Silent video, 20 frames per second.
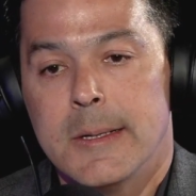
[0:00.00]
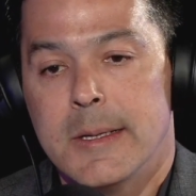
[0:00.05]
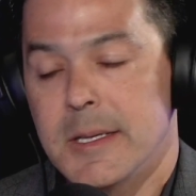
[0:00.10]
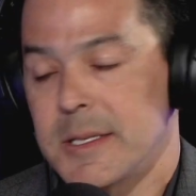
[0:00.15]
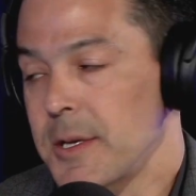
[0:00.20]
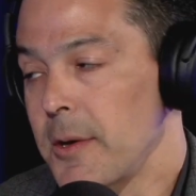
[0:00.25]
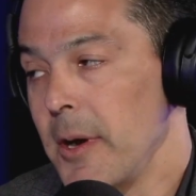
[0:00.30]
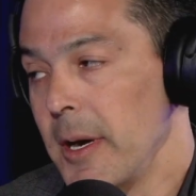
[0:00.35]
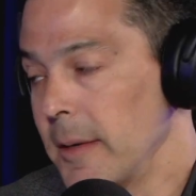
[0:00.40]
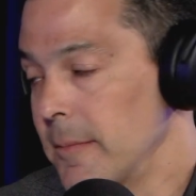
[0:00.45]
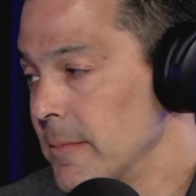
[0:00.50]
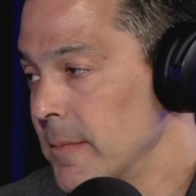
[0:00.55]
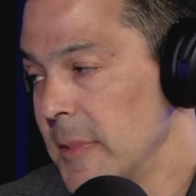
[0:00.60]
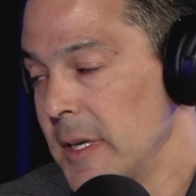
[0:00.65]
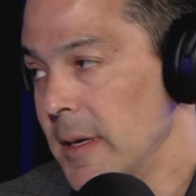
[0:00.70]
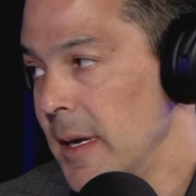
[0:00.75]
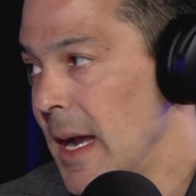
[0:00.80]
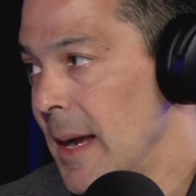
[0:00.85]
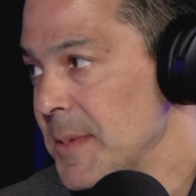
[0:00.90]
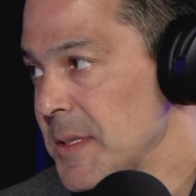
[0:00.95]
it's great
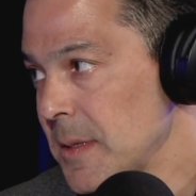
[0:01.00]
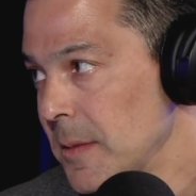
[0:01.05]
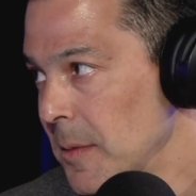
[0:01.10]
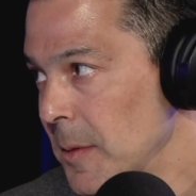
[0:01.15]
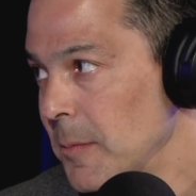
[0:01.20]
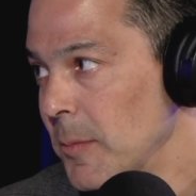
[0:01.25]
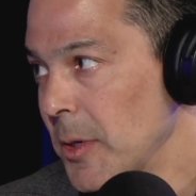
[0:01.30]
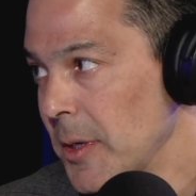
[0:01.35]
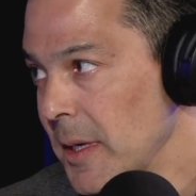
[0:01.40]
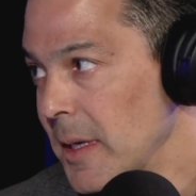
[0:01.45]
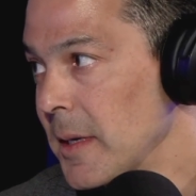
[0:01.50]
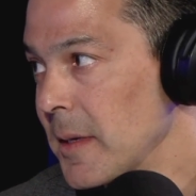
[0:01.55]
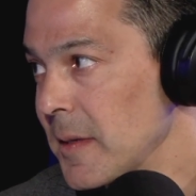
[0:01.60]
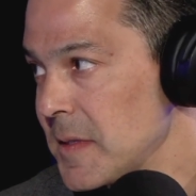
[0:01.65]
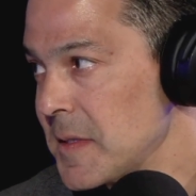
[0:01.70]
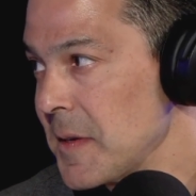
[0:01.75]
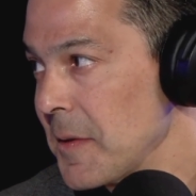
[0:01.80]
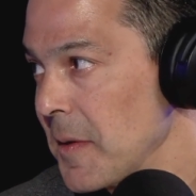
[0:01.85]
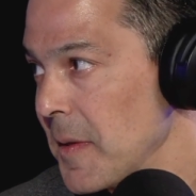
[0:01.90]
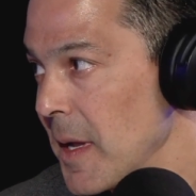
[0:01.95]
absolutely we're going to
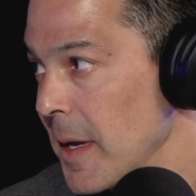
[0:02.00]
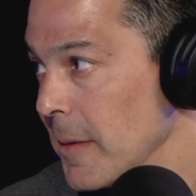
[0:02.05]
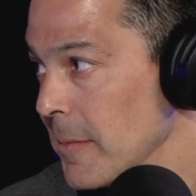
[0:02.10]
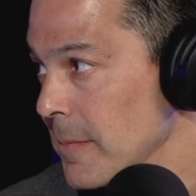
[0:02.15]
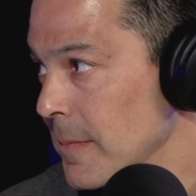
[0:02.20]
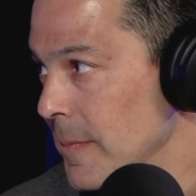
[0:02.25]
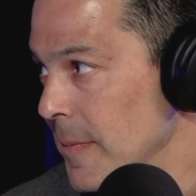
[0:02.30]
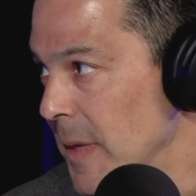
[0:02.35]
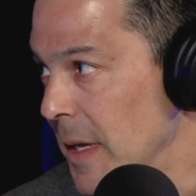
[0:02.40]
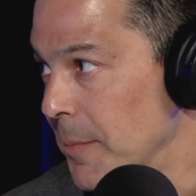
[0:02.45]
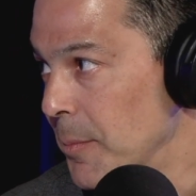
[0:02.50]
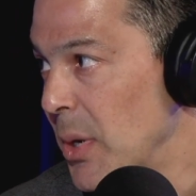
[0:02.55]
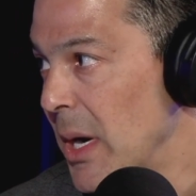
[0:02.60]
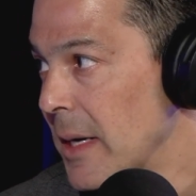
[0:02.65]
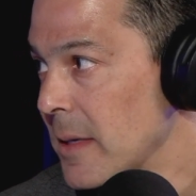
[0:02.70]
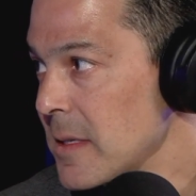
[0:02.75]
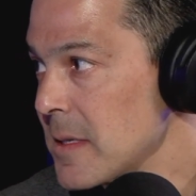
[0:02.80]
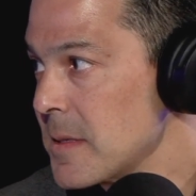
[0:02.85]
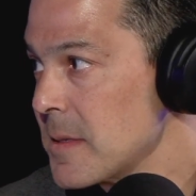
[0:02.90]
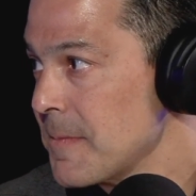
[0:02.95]
continue that that
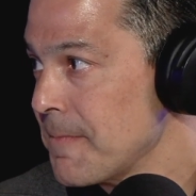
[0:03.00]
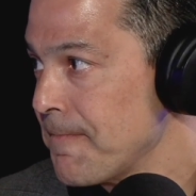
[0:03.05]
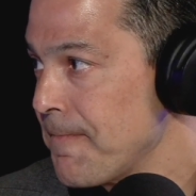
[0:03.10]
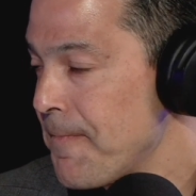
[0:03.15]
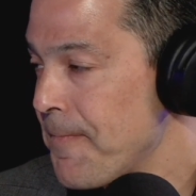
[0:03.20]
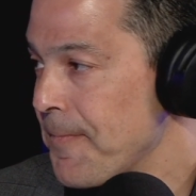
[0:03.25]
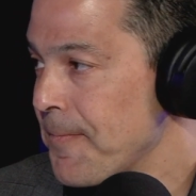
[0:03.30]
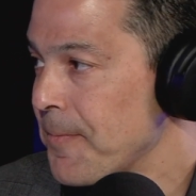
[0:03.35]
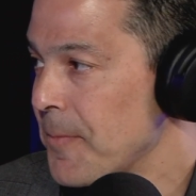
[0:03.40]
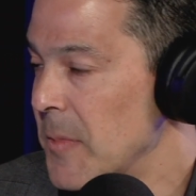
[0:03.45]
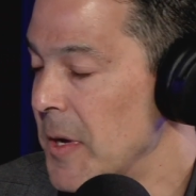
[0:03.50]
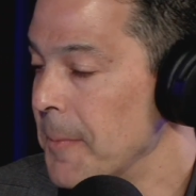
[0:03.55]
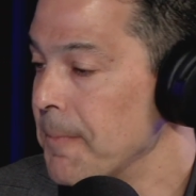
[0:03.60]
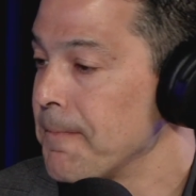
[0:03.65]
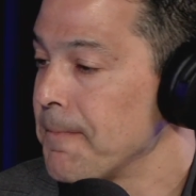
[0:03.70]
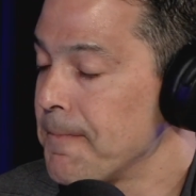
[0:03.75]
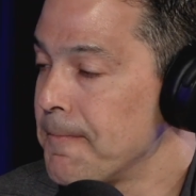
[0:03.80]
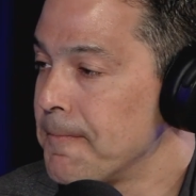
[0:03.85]
practice awesome yep